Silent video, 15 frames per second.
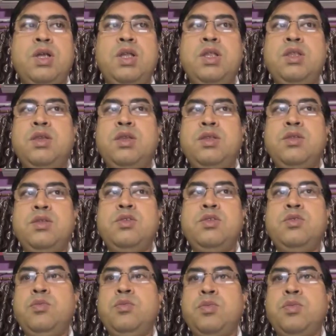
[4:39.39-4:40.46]
until the
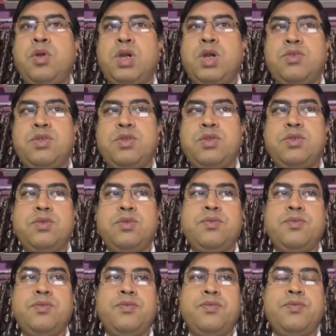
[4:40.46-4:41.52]
disease progresses.